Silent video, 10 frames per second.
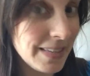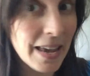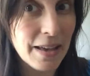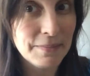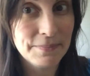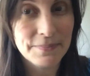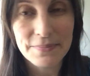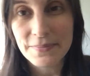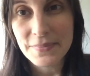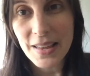yeah,
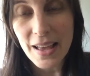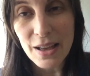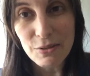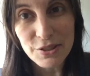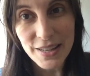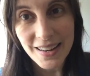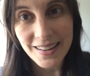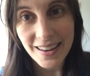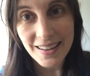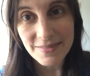I will check
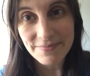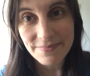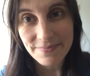in again.